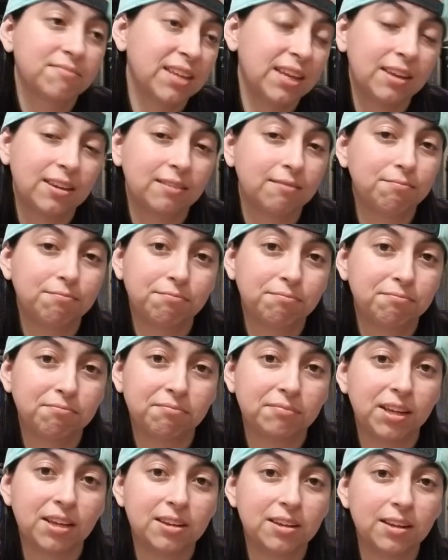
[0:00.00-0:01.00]
They
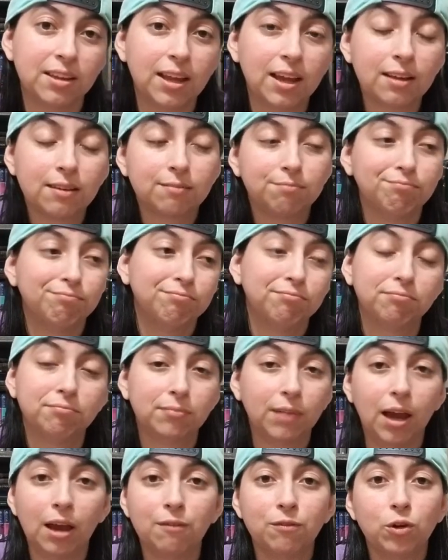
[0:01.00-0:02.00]
did that, and
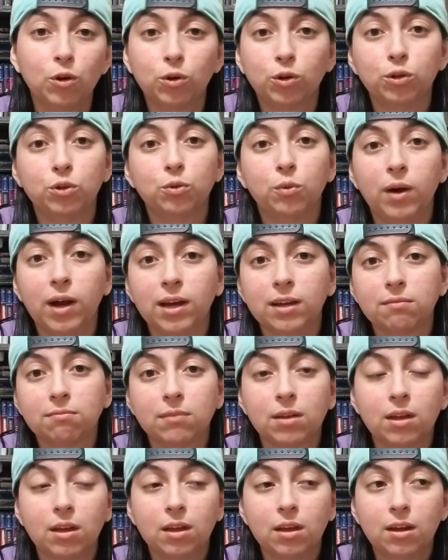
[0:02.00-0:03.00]
I have no clue why.
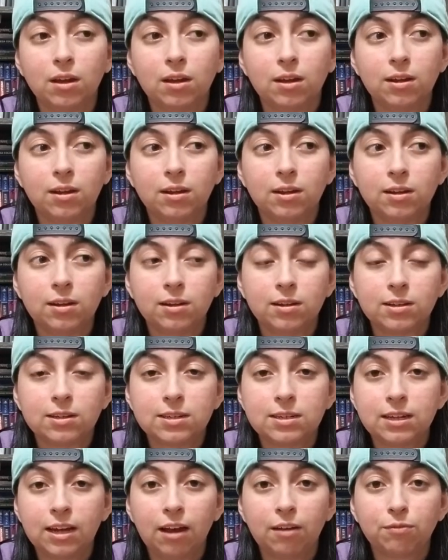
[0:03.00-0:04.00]

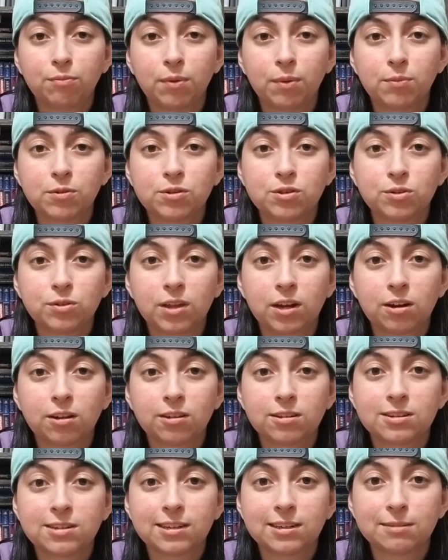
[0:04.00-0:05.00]
Staff members do that
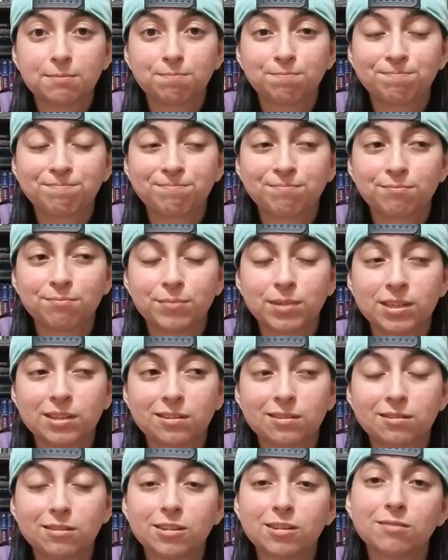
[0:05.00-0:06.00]
all the time.
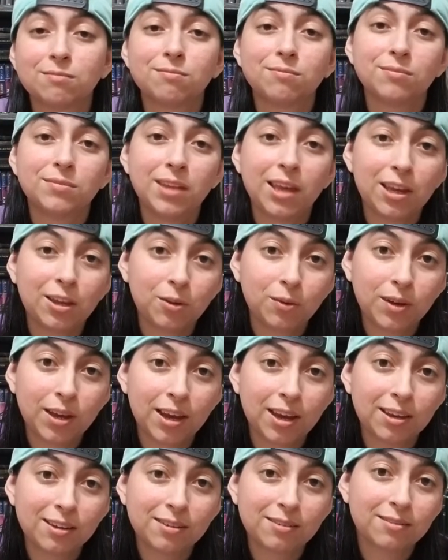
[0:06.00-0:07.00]
But thank you
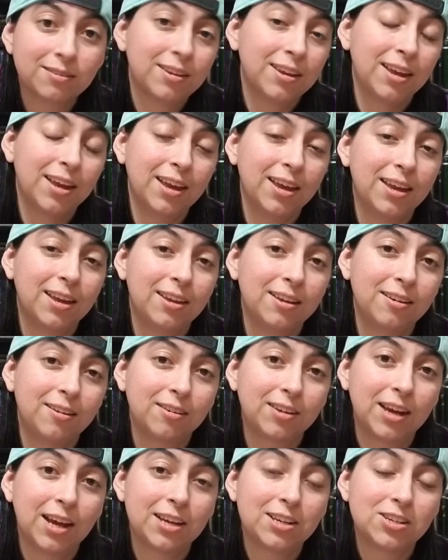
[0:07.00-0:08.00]
again, and
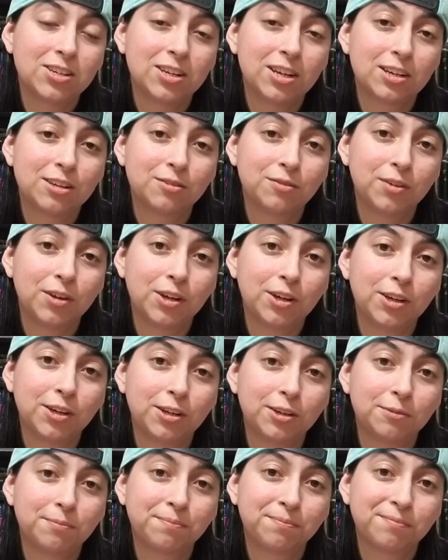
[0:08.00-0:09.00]
I'll catch you next
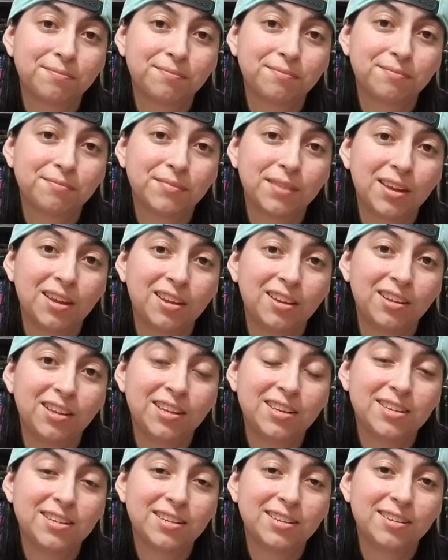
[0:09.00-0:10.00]
video.
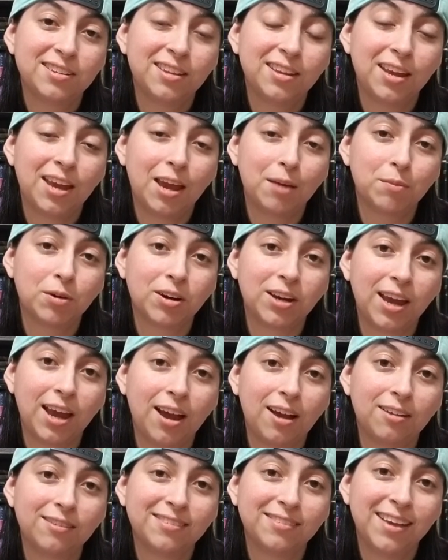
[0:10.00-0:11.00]
Linda, the Gamer
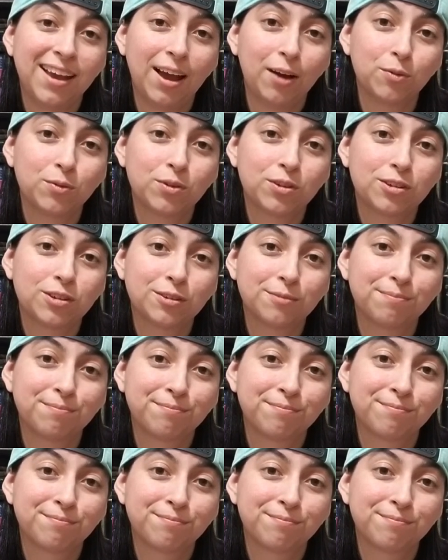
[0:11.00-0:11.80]
Gal, out.